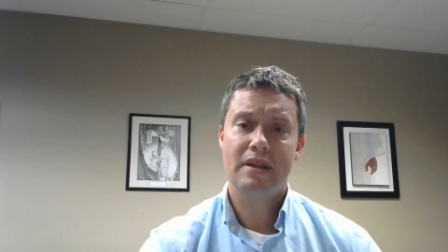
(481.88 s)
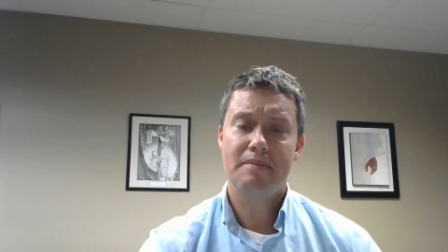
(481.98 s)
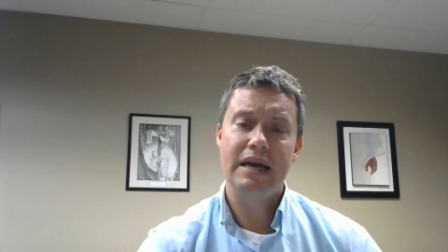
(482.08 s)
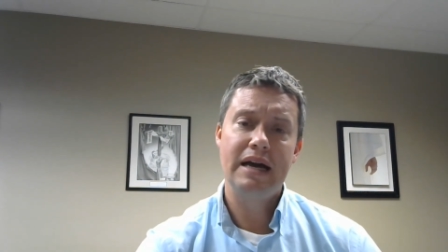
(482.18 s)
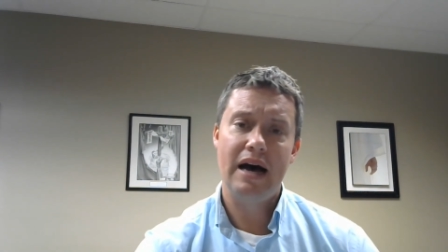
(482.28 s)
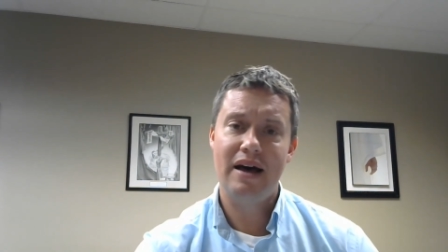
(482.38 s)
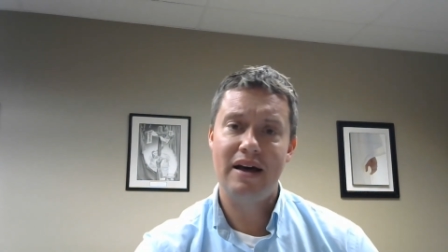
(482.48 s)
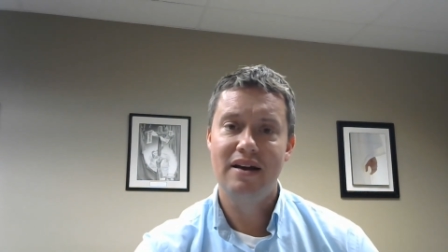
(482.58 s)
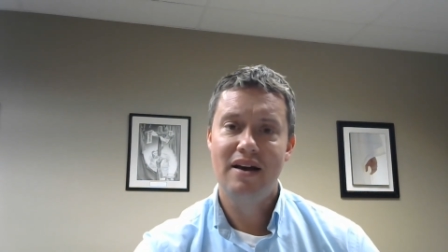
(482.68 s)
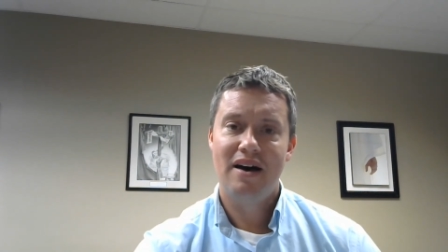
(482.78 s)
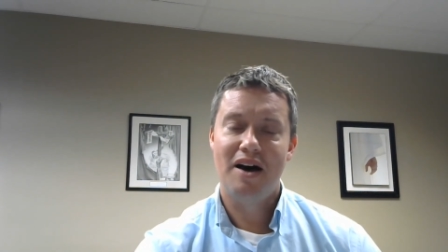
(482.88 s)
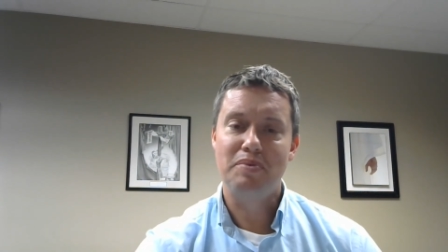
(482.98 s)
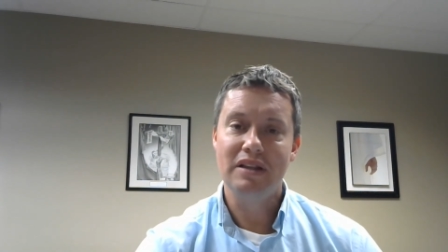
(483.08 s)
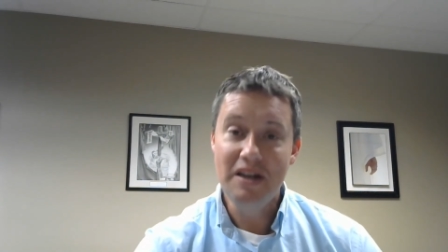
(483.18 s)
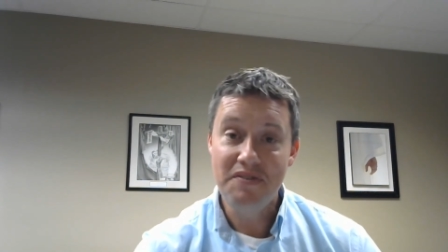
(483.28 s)
May God
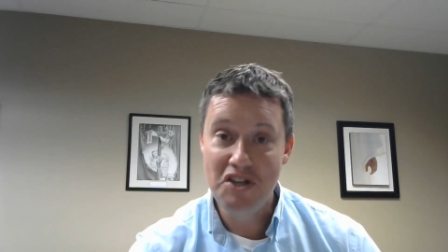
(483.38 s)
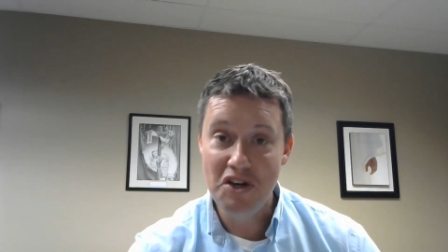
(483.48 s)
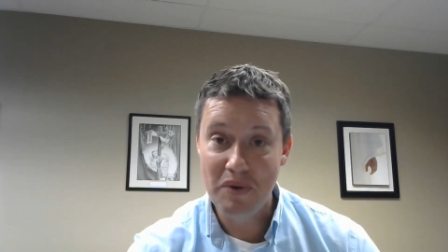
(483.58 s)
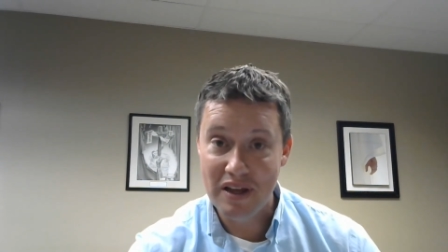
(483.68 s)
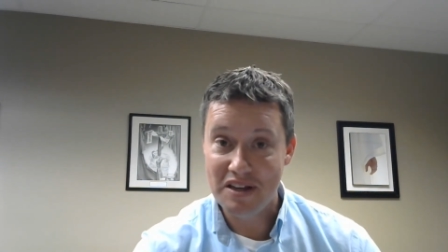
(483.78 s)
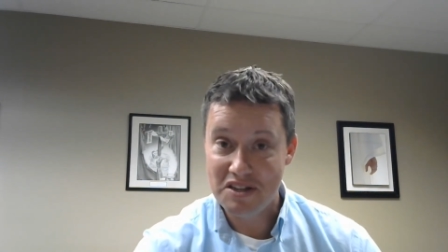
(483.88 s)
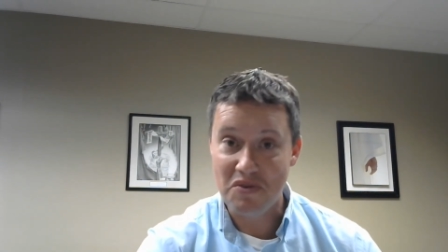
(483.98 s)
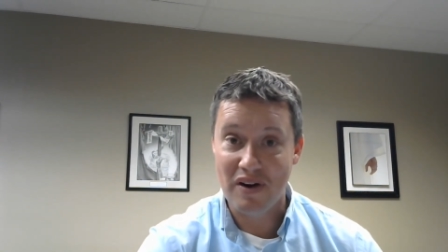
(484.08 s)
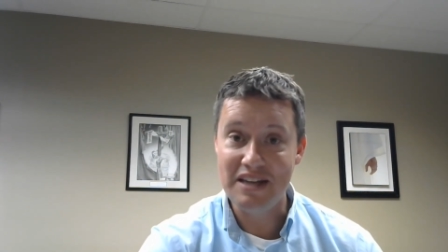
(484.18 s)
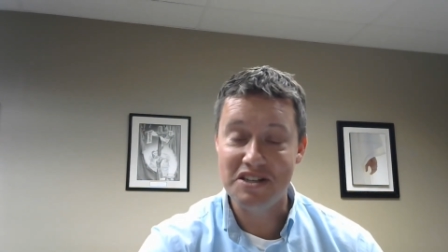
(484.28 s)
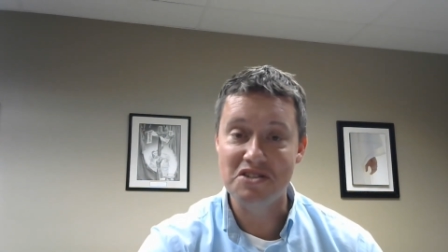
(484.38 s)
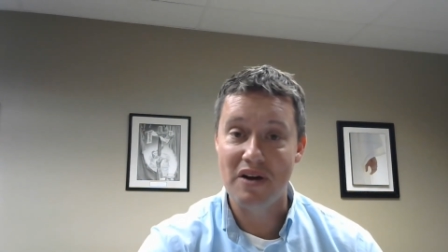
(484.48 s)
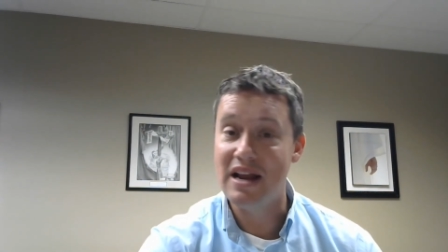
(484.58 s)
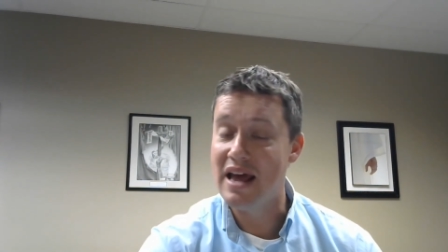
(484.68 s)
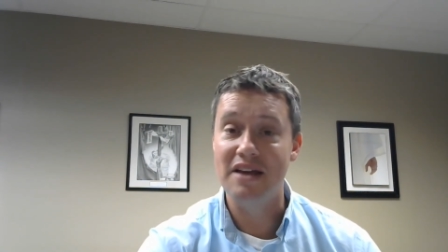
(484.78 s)
uplift you with his righteous
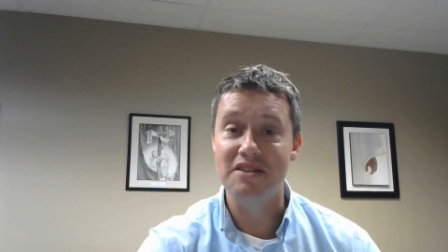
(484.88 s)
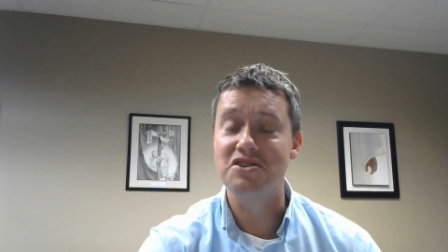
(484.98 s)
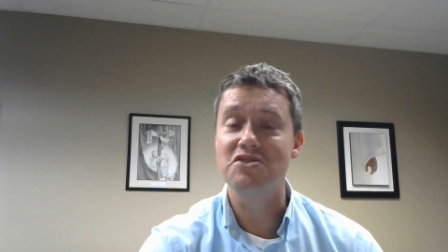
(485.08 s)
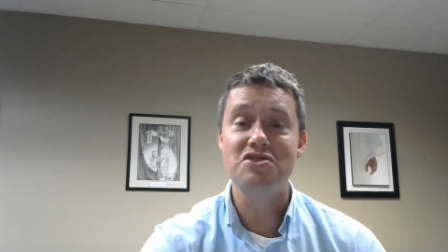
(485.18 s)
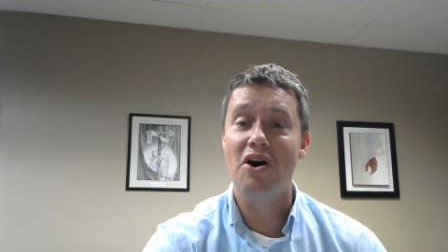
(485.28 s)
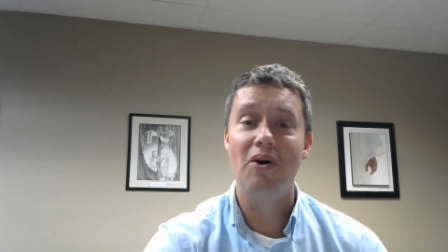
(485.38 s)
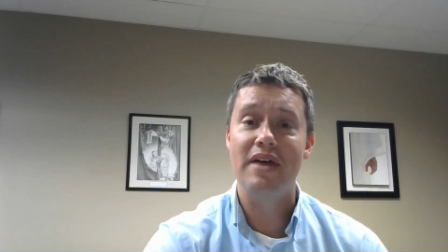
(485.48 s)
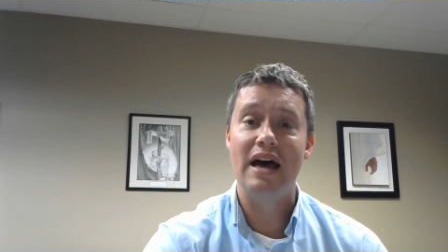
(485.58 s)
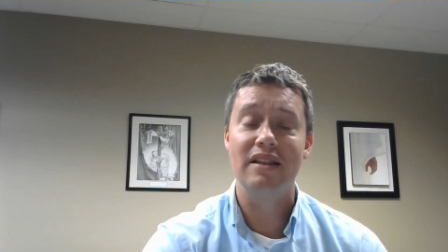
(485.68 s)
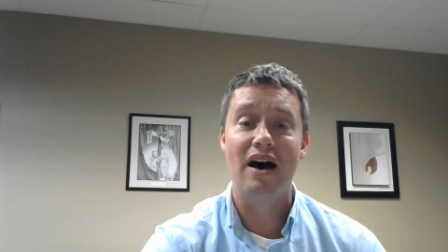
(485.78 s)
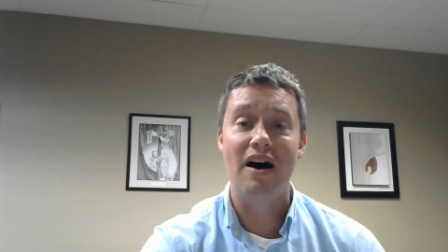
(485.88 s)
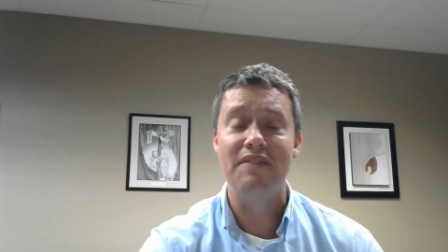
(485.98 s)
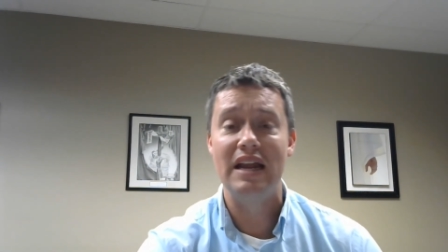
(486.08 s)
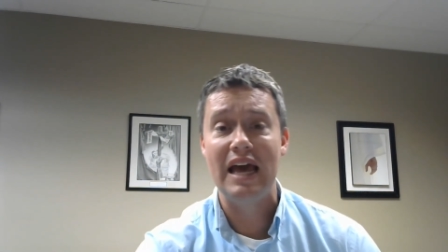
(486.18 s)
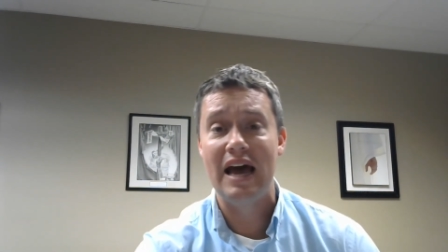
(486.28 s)
right hand to know that
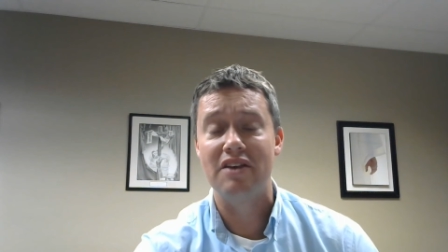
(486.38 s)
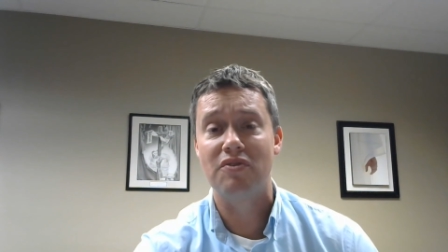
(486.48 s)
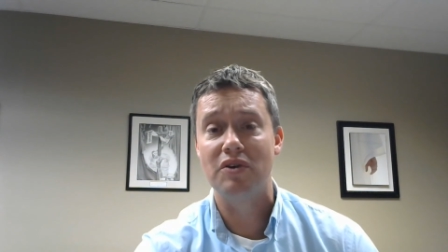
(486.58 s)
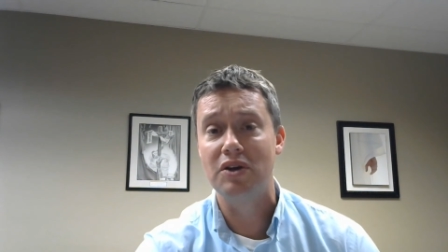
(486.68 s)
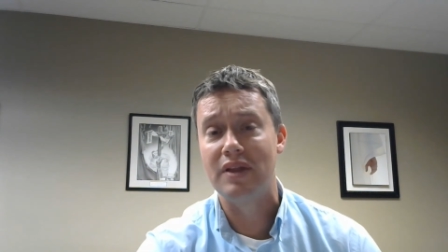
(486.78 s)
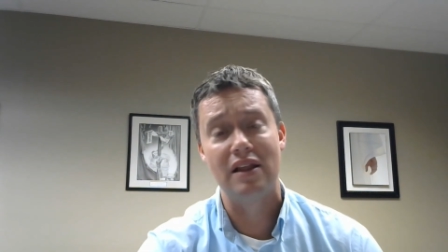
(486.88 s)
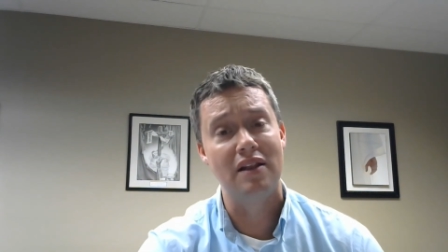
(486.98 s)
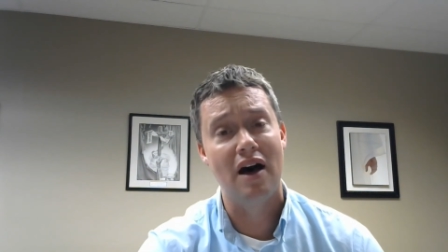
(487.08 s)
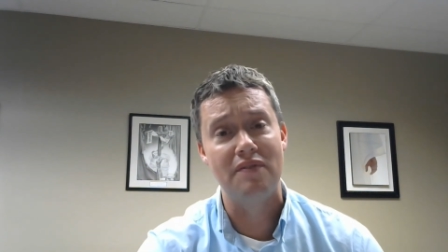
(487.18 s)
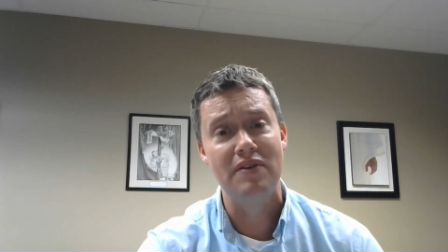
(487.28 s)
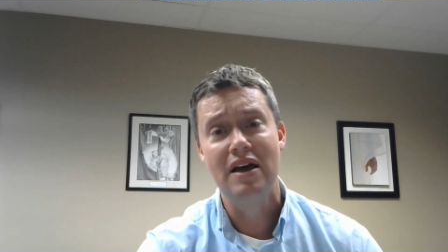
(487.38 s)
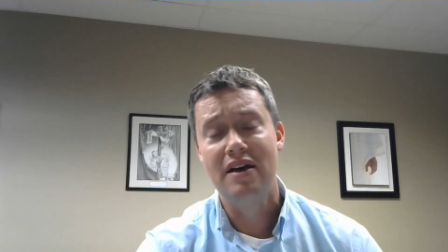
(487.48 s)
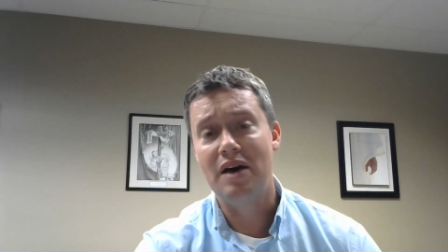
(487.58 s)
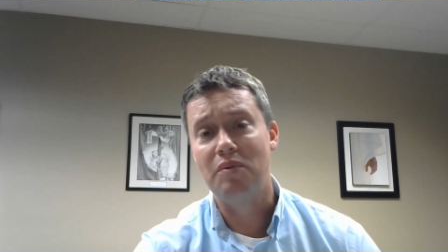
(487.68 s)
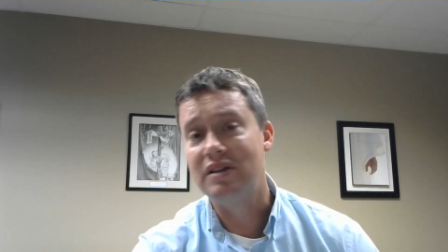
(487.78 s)
love that he has for you, that love
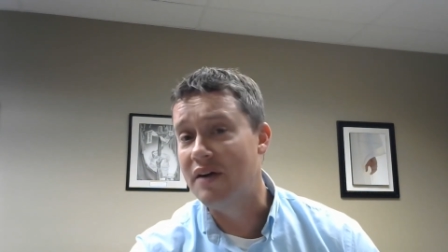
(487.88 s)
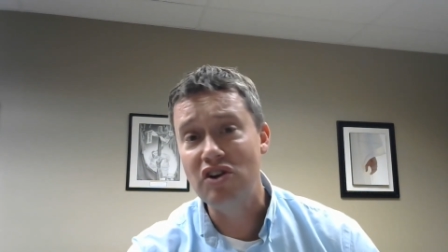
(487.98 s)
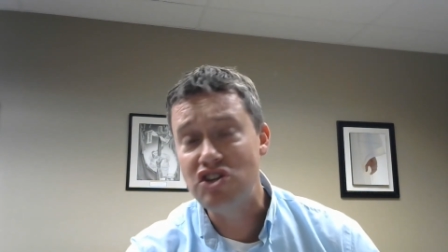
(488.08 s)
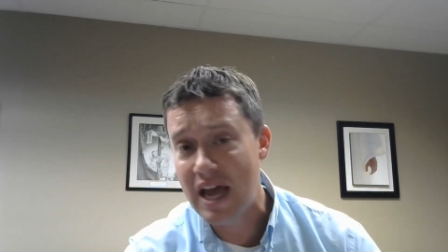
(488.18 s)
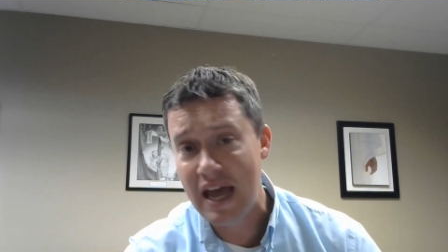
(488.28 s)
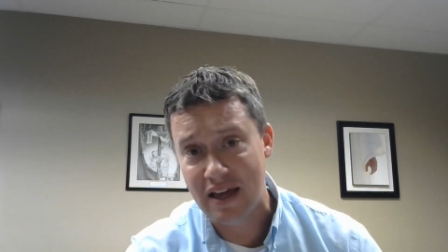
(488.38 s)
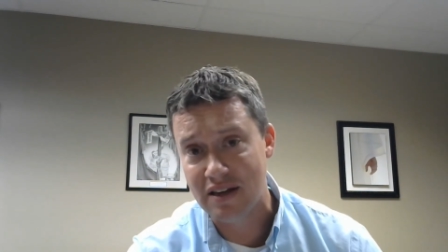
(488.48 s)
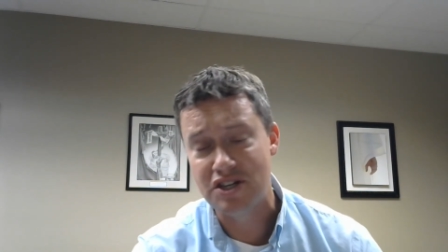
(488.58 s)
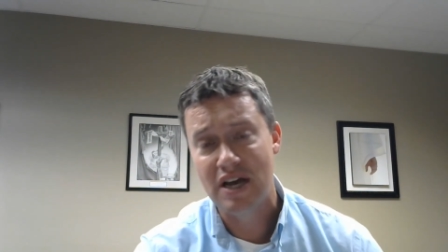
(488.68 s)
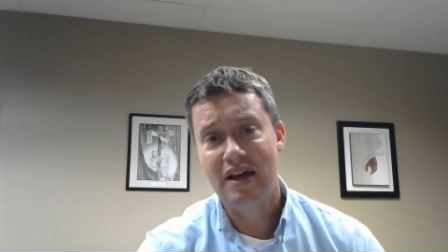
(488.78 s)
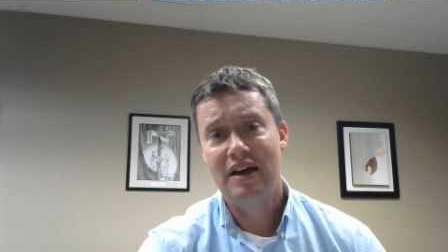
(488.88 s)
that will never change,